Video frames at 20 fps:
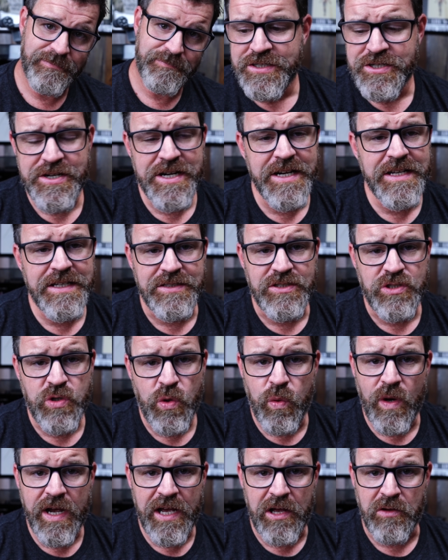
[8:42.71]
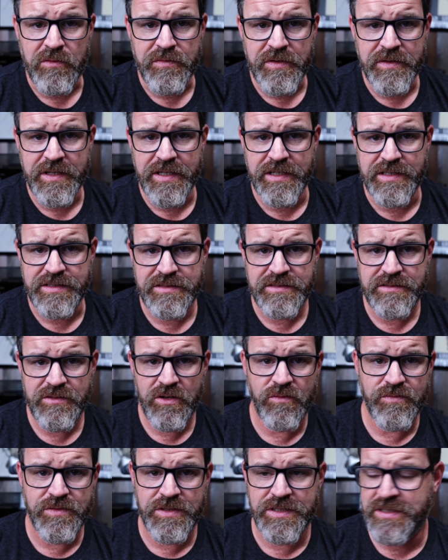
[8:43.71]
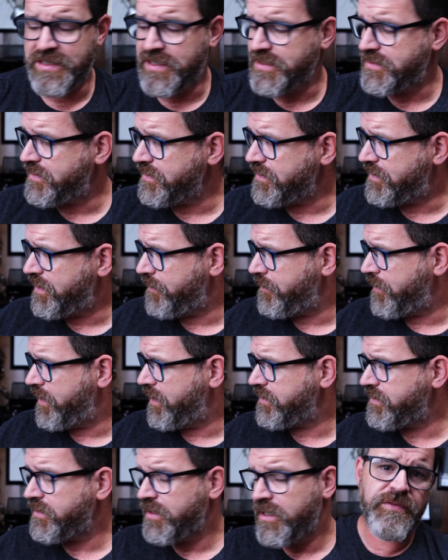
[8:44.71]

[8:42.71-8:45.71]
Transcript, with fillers: You're getting 12 of these, hopefully in less than 10 minutes.